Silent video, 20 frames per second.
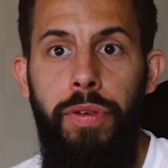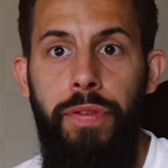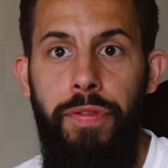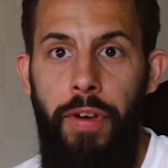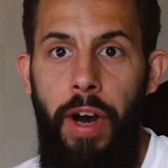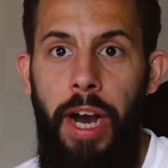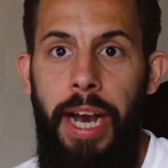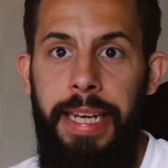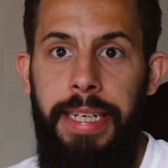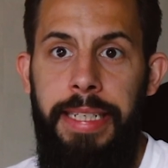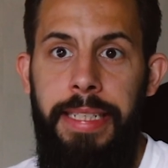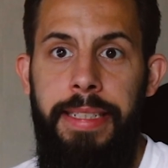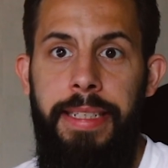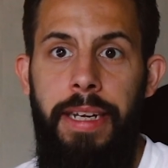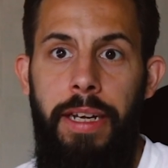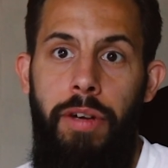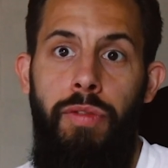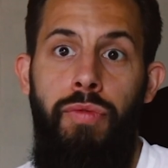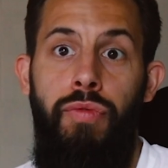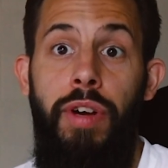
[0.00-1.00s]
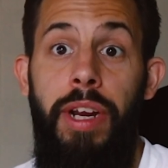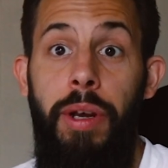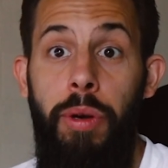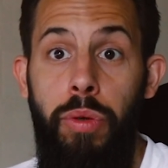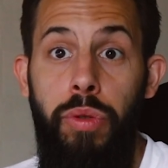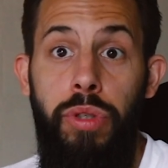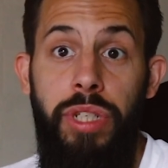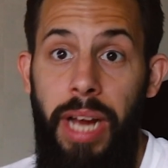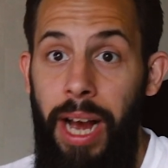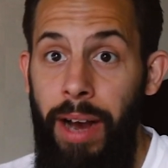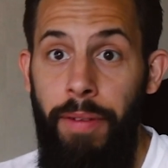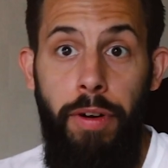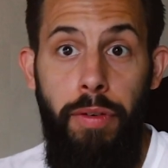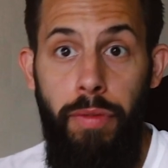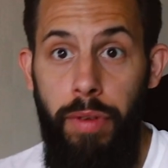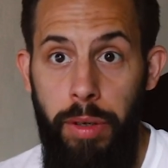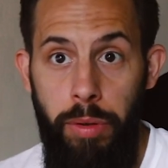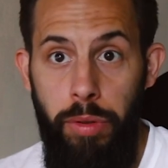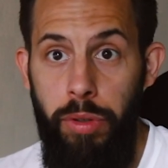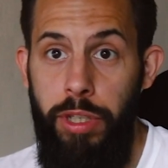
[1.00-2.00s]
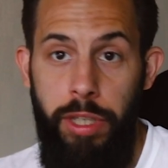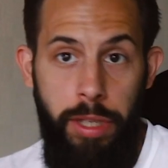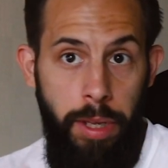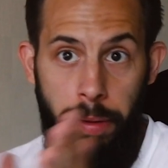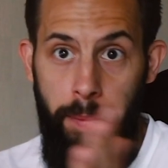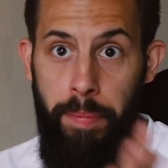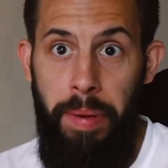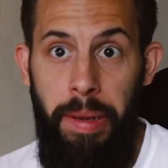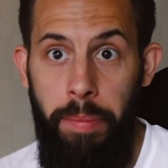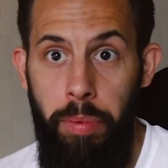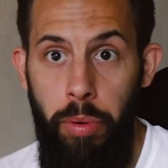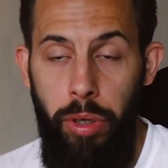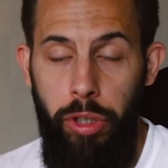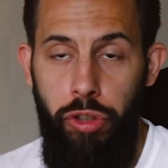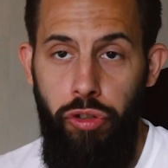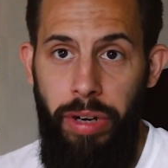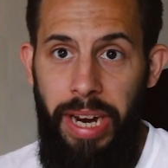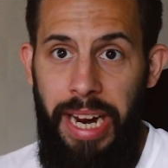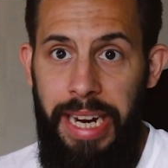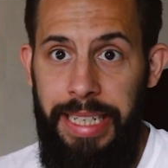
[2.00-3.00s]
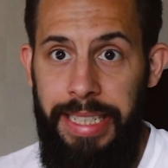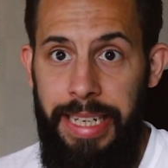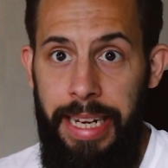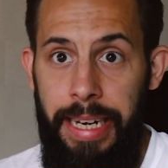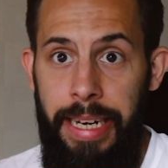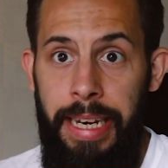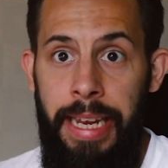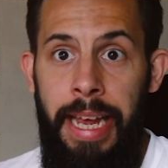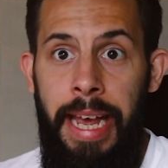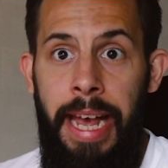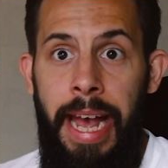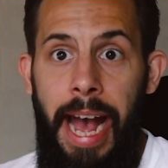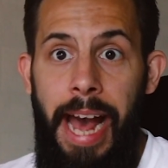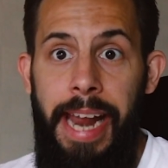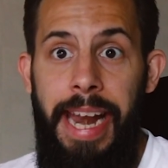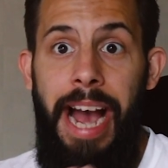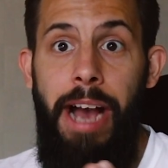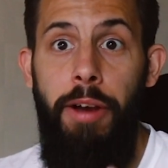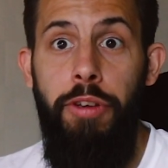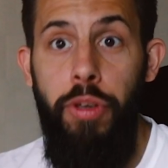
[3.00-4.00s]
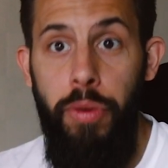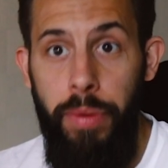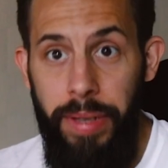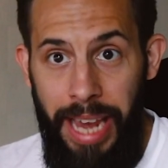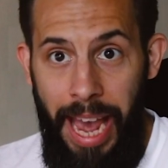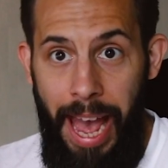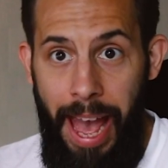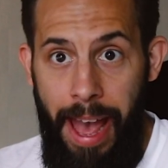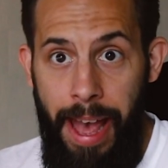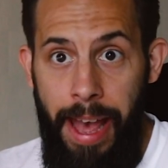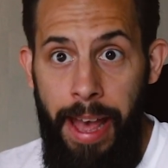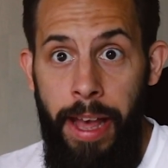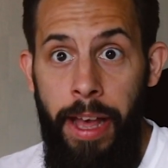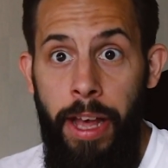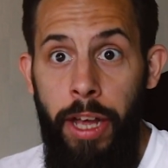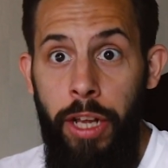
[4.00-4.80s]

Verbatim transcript: you find reels, other reels that people are creating, and how you get